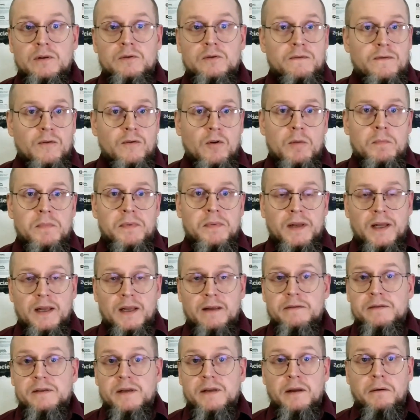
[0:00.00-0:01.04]
to form
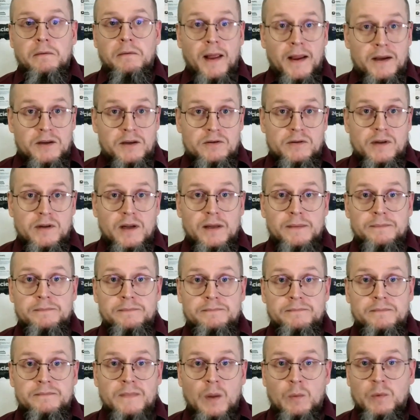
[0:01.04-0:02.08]
beliefs irrationally,
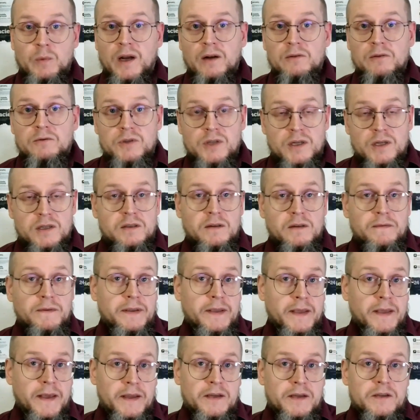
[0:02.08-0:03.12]
without
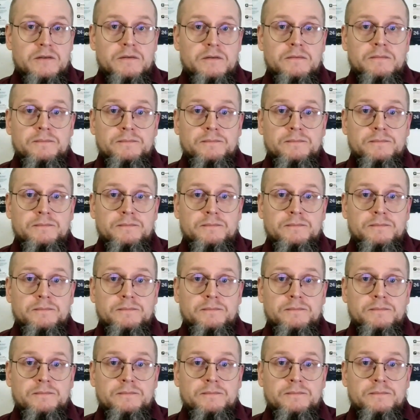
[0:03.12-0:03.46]
justification.